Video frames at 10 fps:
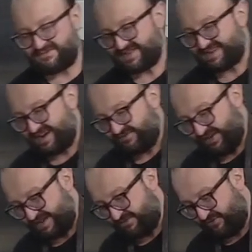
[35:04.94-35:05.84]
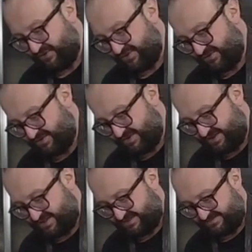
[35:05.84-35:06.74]
with duck fat before you do
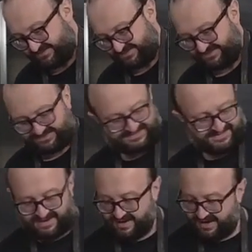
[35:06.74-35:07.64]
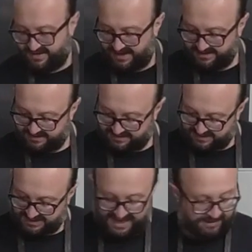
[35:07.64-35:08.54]
this. And then
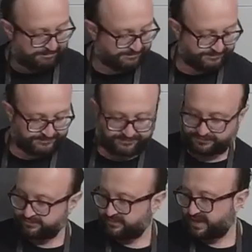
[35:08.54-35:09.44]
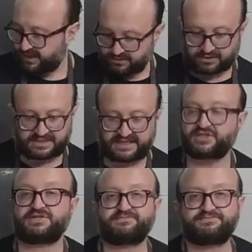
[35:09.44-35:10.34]
slap, and you don't touch it.